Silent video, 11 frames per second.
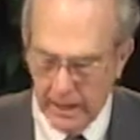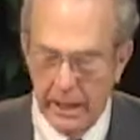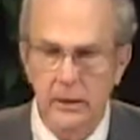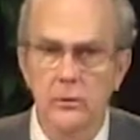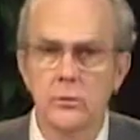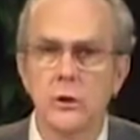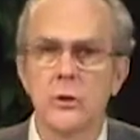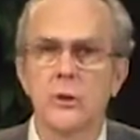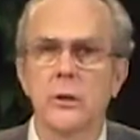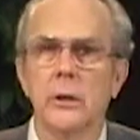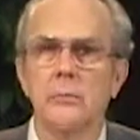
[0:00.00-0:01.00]

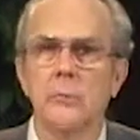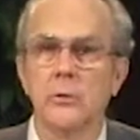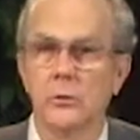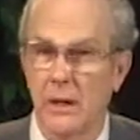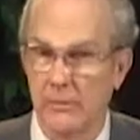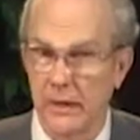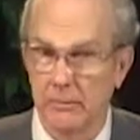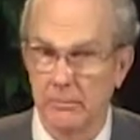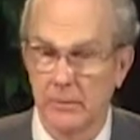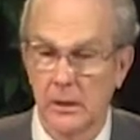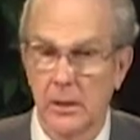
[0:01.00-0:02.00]
Accusation number seven.
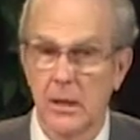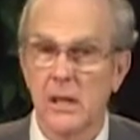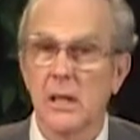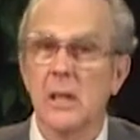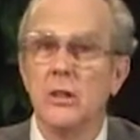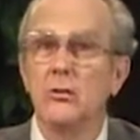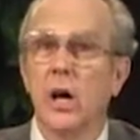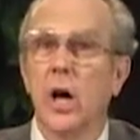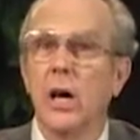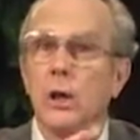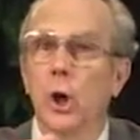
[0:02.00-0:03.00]
He's
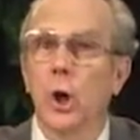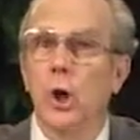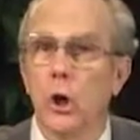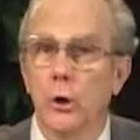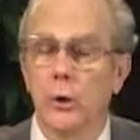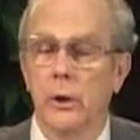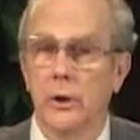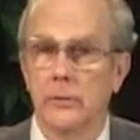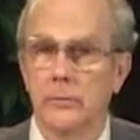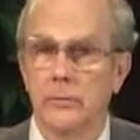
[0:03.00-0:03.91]
unlearned.